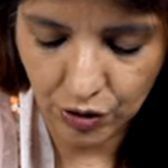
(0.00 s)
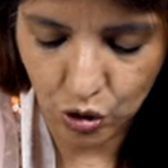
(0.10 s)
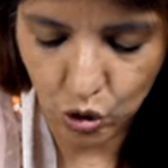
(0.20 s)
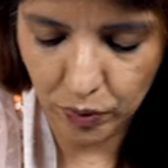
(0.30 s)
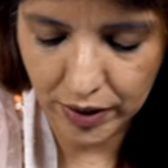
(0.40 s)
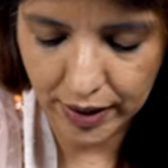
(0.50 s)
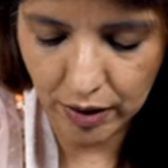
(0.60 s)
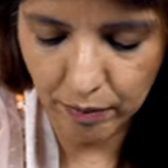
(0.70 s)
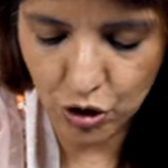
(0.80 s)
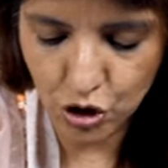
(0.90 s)
you will
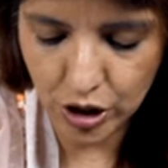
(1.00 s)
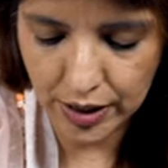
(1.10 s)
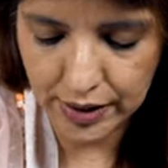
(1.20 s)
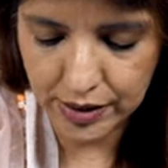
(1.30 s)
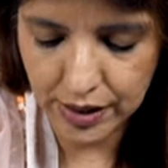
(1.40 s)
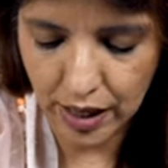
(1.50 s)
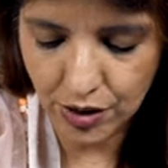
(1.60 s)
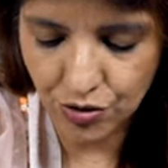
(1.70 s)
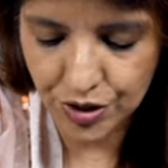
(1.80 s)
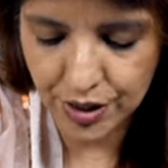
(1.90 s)
immediately
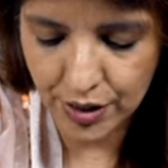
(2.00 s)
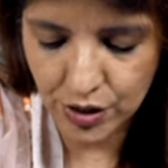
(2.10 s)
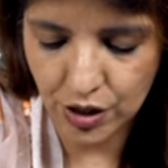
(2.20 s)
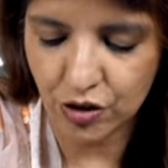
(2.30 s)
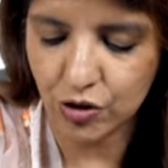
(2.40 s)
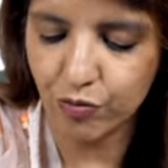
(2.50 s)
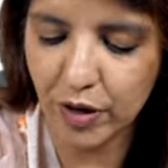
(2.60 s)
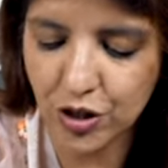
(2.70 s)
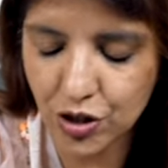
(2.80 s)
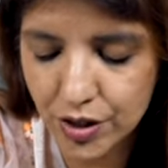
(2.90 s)
start resuscitative
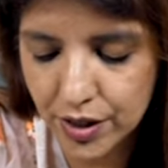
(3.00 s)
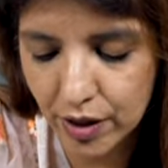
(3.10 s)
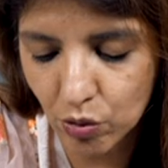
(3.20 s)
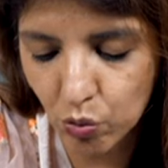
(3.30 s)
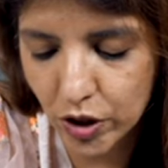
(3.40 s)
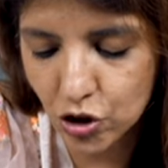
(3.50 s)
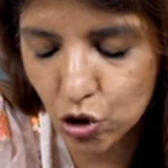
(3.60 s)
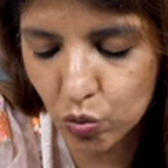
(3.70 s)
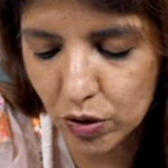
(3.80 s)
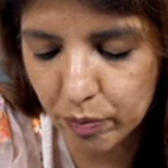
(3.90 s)
measures in which
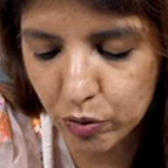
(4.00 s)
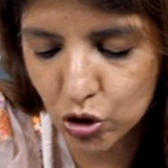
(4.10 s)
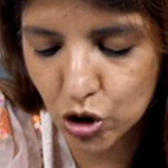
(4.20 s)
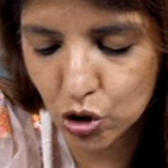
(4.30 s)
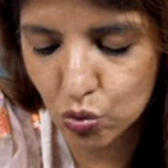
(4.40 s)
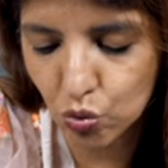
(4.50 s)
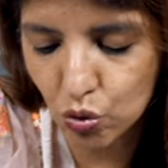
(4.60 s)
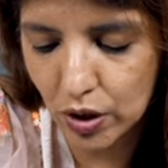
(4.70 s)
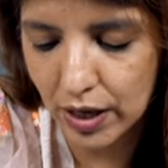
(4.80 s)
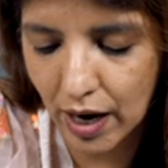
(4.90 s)
you will put
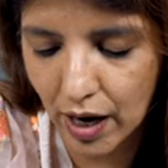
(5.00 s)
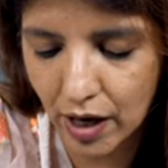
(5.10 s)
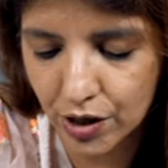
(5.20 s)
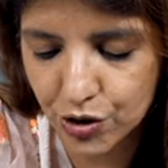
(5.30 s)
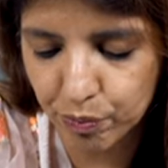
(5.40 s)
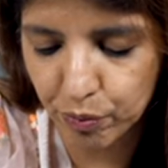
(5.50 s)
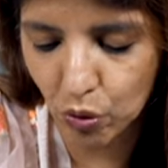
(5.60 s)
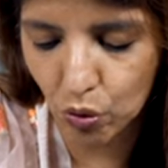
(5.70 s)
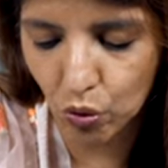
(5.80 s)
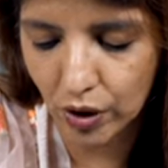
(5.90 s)
two large
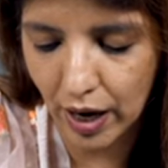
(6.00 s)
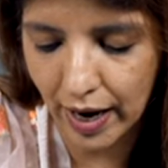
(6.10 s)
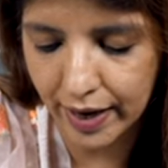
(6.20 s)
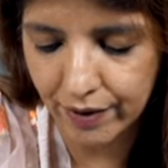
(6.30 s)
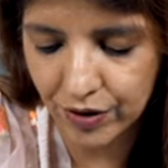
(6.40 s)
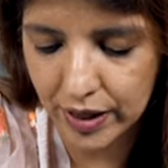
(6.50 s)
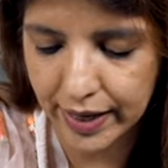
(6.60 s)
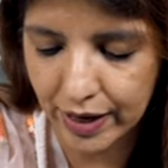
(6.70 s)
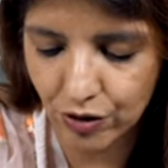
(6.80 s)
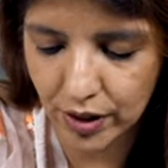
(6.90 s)
bore IV
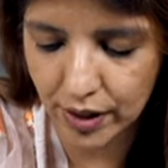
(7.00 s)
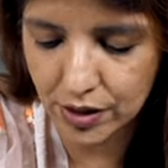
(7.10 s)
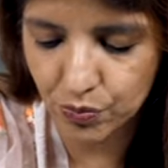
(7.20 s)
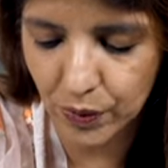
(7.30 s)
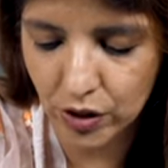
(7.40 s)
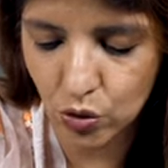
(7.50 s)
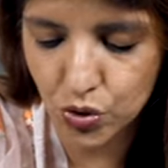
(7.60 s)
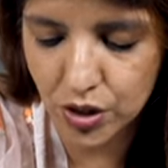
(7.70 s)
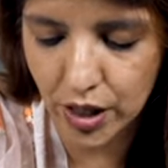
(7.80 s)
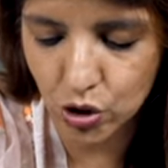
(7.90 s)
cannulas. When you
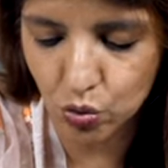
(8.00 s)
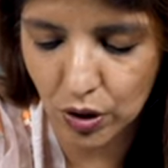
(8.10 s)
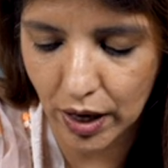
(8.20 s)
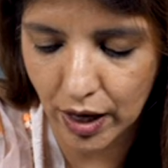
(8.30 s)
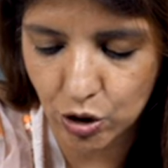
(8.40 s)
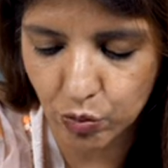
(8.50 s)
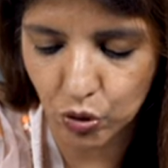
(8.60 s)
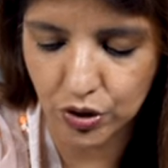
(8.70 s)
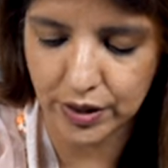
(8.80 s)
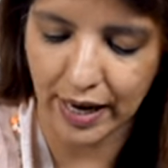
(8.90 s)
say two large
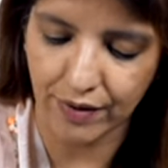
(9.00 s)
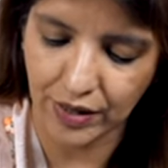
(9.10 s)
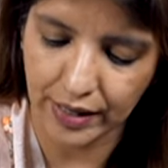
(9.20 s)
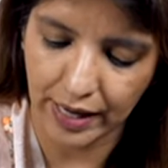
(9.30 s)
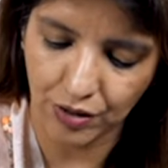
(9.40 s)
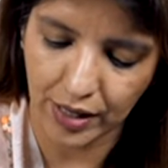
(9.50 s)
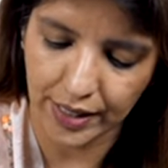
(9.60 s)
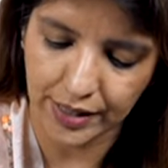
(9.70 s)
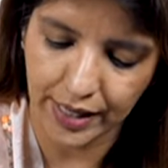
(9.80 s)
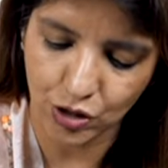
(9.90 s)
bore IV cannula,
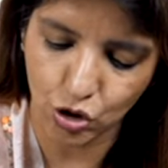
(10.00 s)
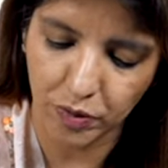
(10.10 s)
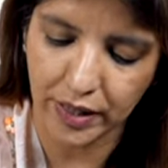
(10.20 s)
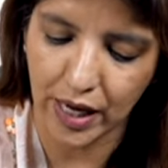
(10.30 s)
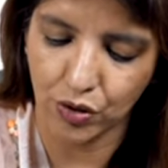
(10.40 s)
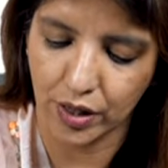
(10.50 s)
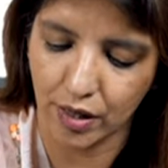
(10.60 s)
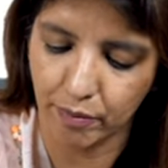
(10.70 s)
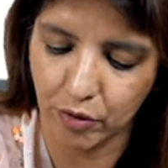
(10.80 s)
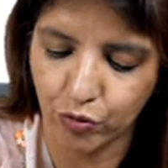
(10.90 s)
it has to be cannula
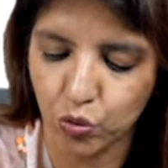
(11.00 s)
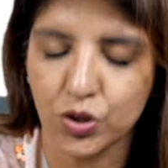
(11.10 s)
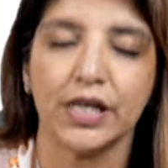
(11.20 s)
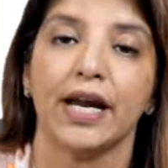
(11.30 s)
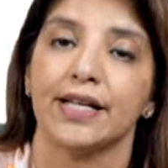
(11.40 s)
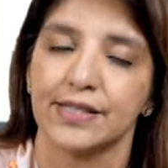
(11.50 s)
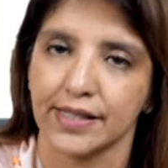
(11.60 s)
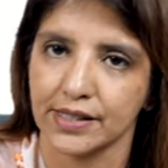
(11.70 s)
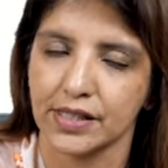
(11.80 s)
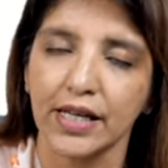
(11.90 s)
number 14 and
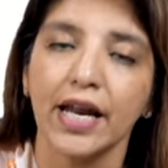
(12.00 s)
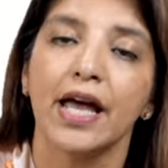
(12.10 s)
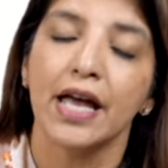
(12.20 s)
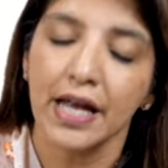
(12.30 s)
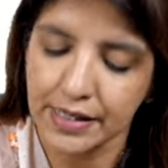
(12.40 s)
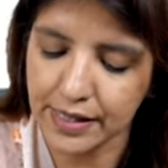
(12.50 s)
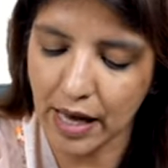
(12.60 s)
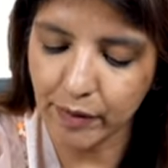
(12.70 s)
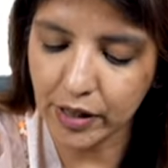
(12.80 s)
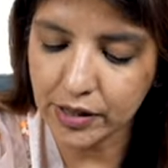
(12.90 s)
16.
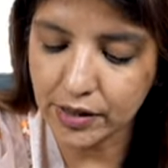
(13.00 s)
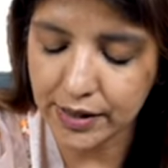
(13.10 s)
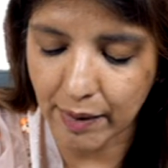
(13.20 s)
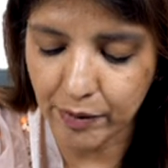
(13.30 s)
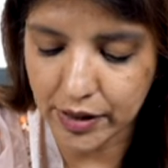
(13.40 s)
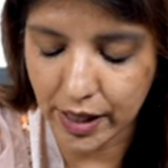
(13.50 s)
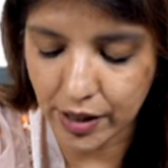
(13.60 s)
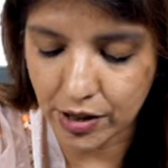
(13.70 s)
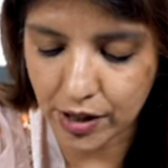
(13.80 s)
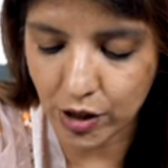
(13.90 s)

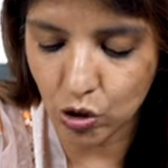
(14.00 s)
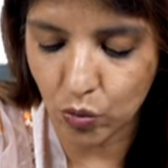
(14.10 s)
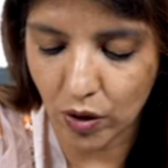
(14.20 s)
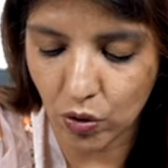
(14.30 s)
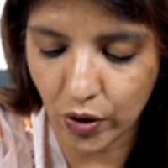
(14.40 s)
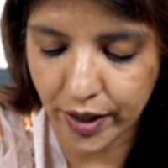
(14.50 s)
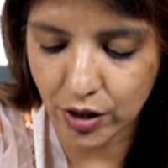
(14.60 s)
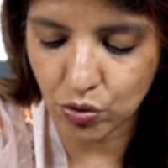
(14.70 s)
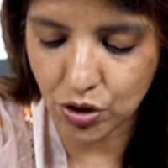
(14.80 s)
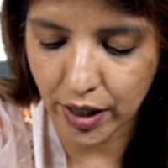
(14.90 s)
Simultaneously, you are
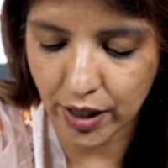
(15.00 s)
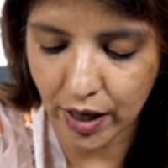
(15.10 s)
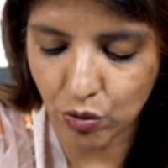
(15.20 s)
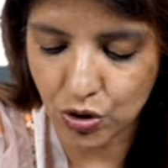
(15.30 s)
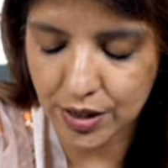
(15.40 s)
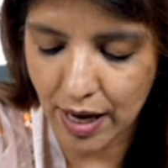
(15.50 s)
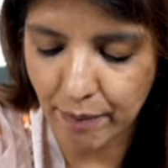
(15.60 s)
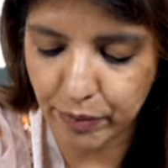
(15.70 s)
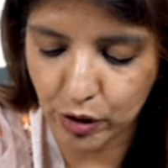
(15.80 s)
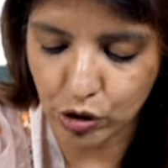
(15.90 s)
going to take out
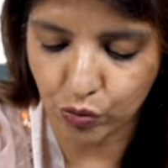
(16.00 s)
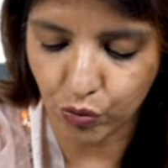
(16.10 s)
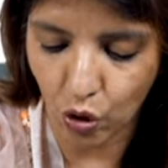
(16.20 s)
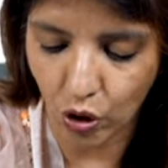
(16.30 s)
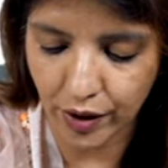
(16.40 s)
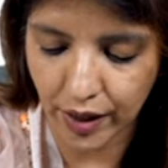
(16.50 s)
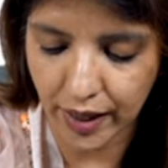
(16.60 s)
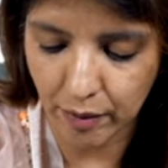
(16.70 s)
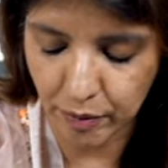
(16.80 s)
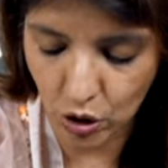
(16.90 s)
samples for
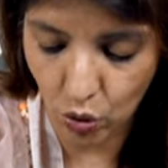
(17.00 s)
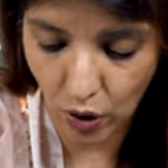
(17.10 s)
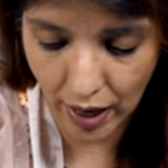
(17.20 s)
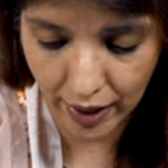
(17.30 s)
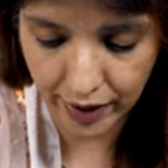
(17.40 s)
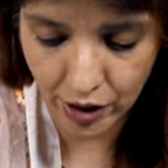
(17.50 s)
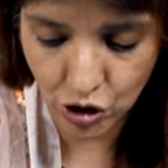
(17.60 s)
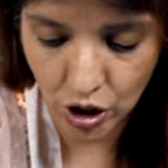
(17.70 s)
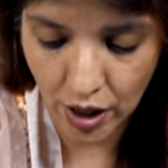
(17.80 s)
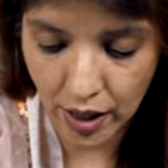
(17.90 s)

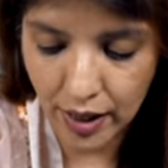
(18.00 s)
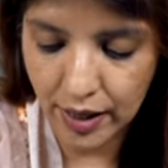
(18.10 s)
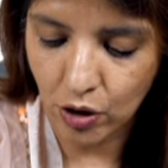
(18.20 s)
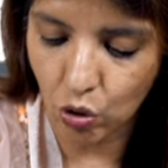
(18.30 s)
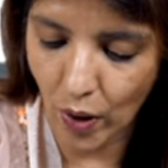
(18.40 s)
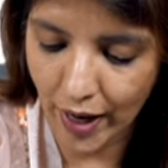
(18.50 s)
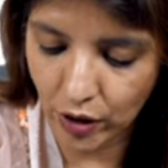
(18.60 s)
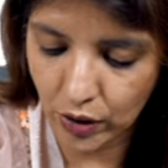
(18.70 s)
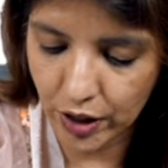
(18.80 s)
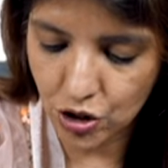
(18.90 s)
ABORH
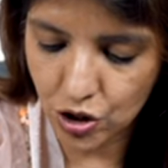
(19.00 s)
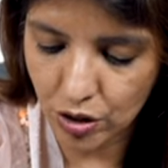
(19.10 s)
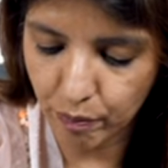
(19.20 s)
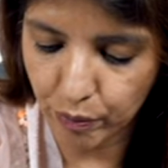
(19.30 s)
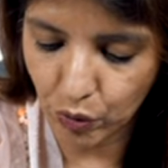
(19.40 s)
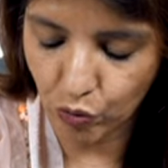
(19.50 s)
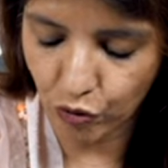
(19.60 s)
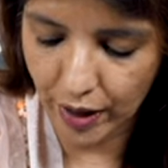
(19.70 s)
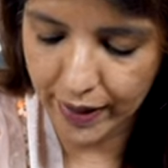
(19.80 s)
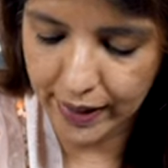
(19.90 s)
coagulation
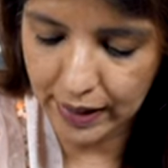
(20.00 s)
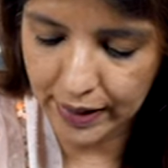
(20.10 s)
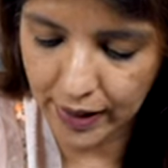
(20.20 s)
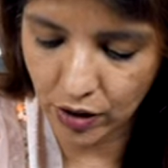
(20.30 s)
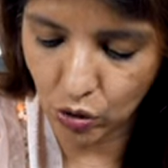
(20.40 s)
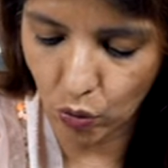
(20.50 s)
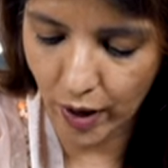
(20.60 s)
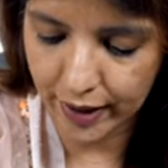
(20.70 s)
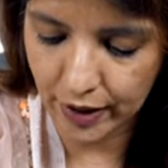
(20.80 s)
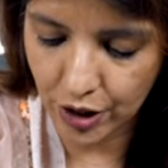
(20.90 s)
profile. In
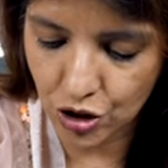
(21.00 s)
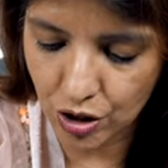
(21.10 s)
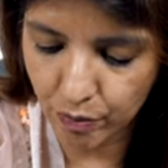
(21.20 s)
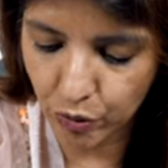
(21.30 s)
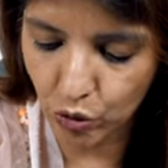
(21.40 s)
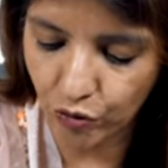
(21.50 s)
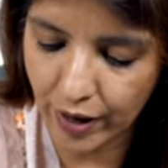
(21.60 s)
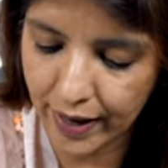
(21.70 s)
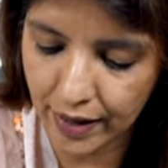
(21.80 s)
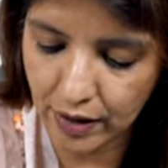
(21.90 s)
coagulation
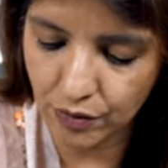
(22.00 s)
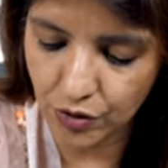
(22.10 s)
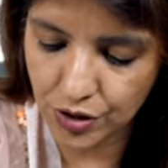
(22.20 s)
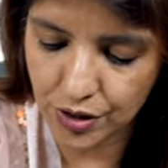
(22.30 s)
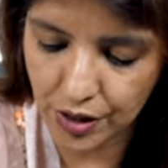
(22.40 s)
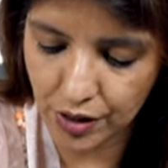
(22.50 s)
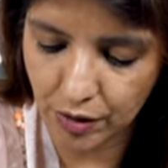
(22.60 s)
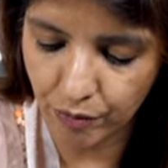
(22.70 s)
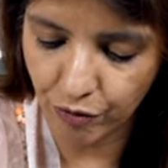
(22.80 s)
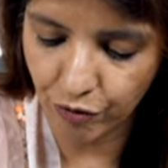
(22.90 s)
profile,
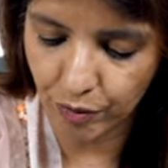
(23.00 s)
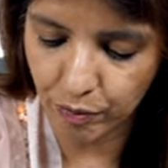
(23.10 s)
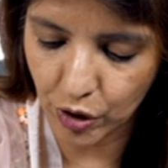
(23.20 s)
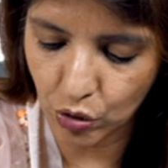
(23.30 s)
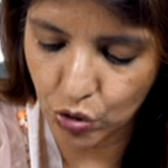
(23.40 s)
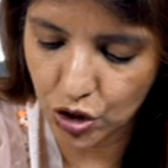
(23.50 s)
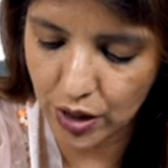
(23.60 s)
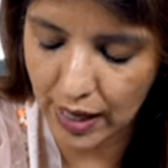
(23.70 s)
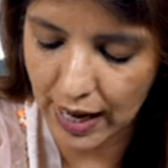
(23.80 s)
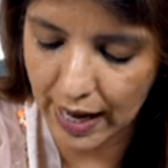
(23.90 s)
serum fibrinogen
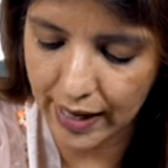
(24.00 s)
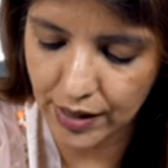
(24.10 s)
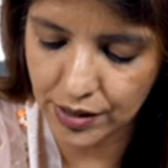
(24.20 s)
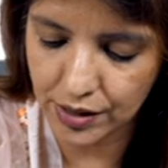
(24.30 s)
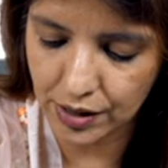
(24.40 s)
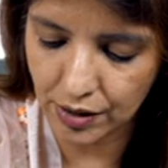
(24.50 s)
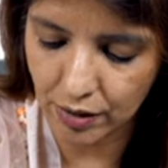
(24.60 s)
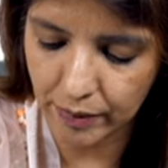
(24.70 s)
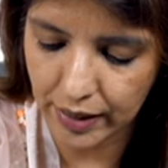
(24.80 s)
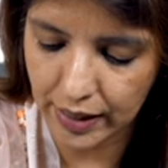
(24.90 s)
and
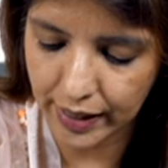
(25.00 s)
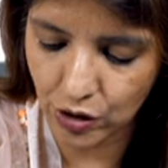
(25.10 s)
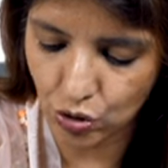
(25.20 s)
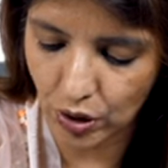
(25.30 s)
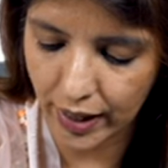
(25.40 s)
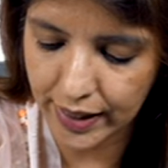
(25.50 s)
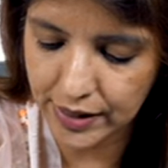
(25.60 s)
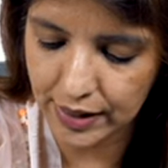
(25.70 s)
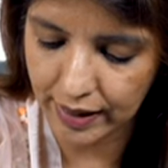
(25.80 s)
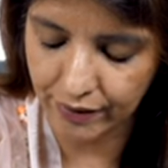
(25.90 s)
serum
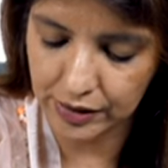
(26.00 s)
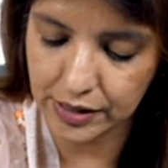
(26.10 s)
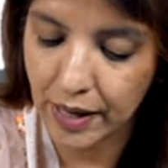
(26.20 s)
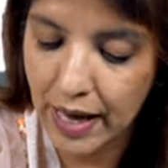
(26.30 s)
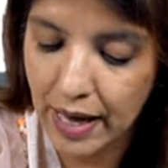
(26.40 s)
electrolyte levels.